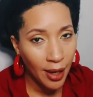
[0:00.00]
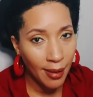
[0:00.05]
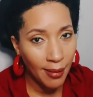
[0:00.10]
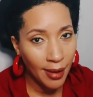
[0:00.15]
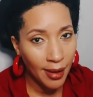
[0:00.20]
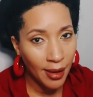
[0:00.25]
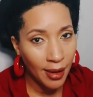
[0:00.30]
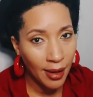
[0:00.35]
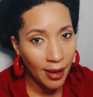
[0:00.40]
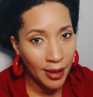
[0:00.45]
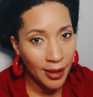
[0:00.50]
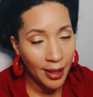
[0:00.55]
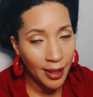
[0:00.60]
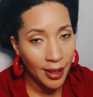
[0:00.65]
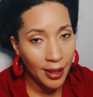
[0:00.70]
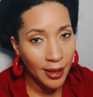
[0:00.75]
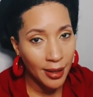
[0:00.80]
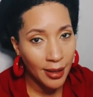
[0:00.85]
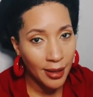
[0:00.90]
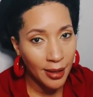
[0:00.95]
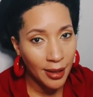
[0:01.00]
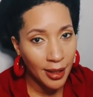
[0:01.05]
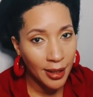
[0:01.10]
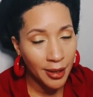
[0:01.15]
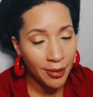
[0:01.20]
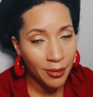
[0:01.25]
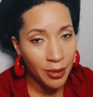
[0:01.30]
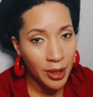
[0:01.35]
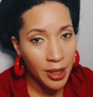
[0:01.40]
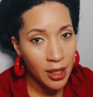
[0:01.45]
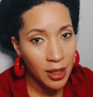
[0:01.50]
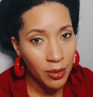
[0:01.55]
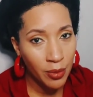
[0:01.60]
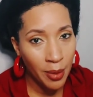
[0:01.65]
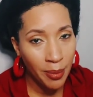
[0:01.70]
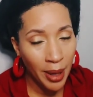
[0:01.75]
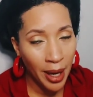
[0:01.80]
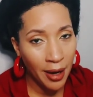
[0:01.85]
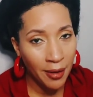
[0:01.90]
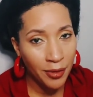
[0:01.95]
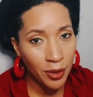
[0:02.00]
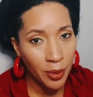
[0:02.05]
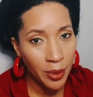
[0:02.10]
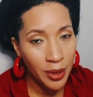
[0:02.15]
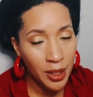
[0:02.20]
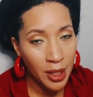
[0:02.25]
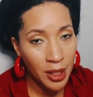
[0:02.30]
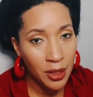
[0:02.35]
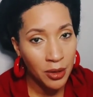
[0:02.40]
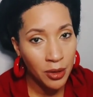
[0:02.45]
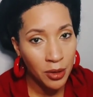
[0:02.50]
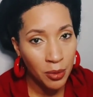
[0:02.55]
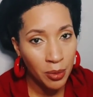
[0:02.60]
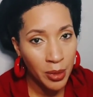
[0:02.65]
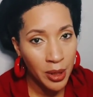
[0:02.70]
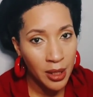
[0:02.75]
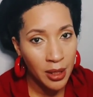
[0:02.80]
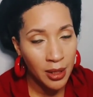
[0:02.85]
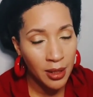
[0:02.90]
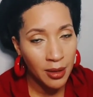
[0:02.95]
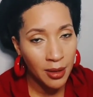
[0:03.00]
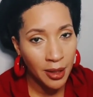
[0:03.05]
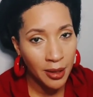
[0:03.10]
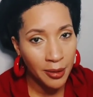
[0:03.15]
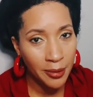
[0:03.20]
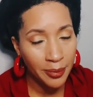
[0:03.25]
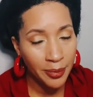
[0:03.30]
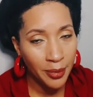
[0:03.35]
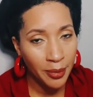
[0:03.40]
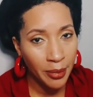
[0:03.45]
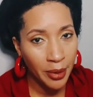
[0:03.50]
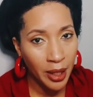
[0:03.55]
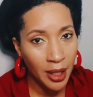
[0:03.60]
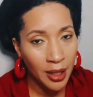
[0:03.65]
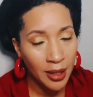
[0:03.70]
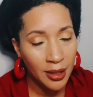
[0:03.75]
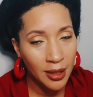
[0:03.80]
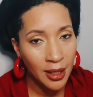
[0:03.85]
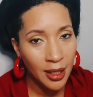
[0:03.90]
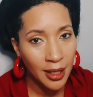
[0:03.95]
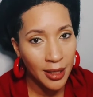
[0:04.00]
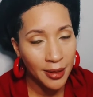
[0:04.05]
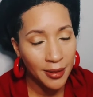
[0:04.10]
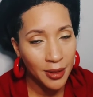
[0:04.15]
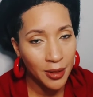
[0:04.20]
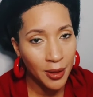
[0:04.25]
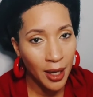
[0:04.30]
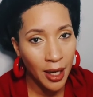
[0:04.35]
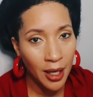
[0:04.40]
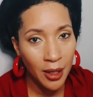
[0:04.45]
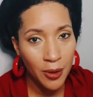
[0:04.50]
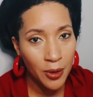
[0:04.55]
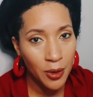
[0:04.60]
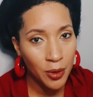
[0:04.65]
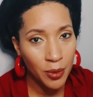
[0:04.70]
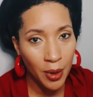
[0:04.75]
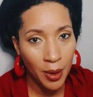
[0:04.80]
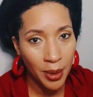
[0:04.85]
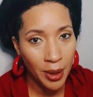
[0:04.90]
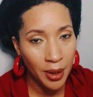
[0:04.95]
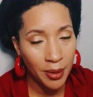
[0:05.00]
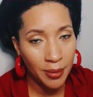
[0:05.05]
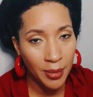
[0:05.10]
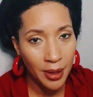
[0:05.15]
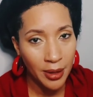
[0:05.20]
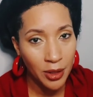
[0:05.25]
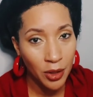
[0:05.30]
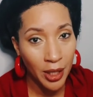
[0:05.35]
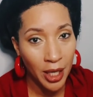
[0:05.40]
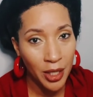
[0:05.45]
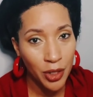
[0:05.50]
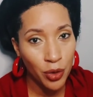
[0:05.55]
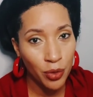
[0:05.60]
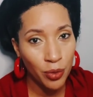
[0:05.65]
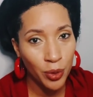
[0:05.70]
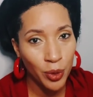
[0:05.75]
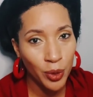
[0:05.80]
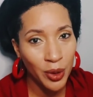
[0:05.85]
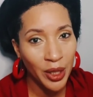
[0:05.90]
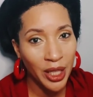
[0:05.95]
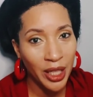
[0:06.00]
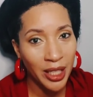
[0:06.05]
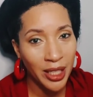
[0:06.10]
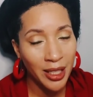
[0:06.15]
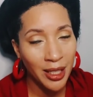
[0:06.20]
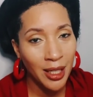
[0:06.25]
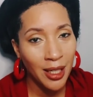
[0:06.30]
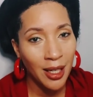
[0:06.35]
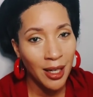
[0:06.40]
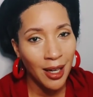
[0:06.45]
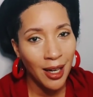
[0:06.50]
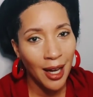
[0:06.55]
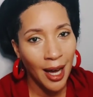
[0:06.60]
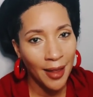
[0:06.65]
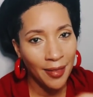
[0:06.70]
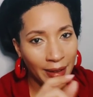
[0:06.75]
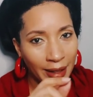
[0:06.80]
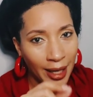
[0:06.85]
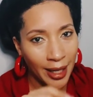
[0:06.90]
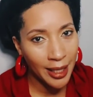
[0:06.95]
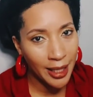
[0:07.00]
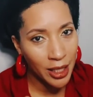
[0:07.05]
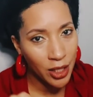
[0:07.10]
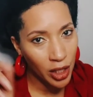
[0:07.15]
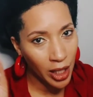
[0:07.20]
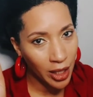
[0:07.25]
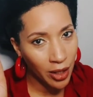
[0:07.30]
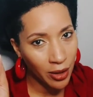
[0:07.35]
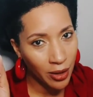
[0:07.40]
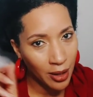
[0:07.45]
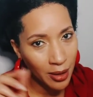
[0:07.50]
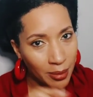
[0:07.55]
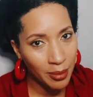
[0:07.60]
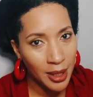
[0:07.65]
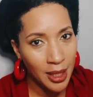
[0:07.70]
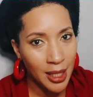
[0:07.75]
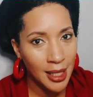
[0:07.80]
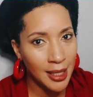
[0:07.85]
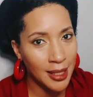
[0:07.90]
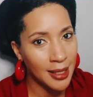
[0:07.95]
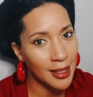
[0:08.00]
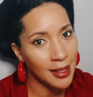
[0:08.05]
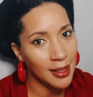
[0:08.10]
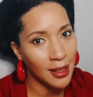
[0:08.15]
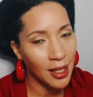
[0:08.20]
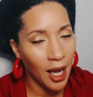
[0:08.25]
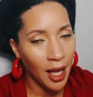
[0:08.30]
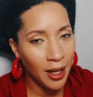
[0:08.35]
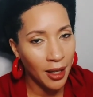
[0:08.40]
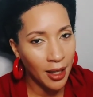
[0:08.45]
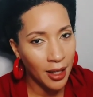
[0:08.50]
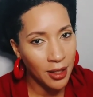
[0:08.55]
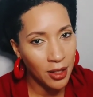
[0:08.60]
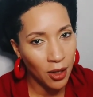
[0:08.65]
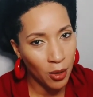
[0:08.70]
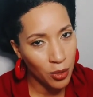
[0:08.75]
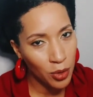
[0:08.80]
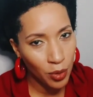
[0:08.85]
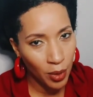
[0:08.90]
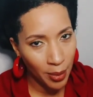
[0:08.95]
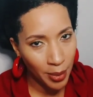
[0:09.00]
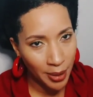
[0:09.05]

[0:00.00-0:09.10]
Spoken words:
And I didn't really swim afterwards. I do miss it though. But yeah, you can't go swimming. So that's a rule that I think I get a check on because I didn't get to go swimming.